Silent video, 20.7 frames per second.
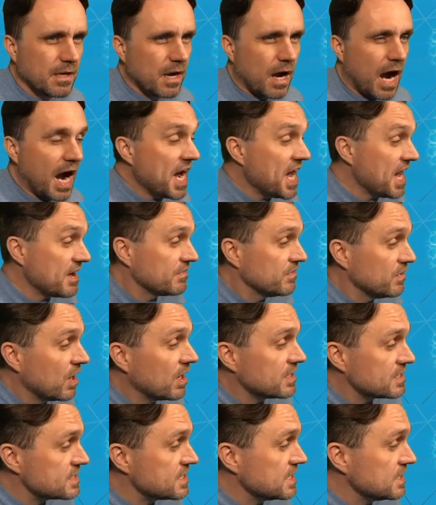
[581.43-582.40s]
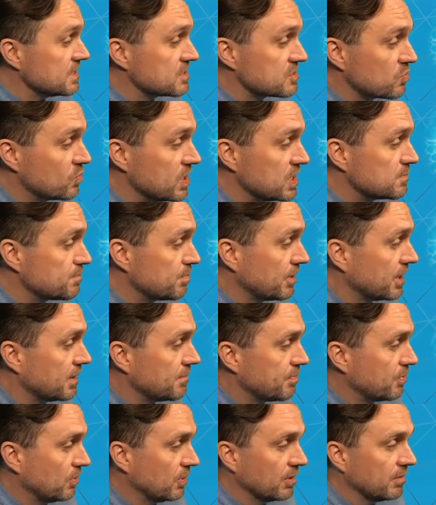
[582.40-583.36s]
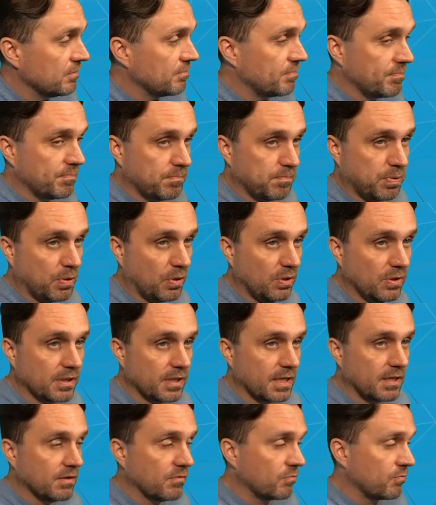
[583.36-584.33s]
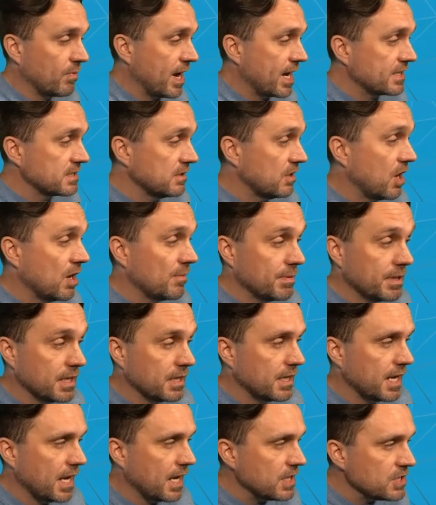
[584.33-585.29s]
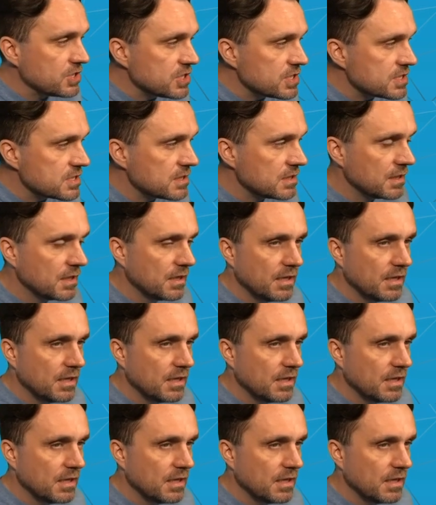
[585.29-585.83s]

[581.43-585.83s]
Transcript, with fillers: I have not seen the squeeze play pulled pulled in a ranked lobby in ages.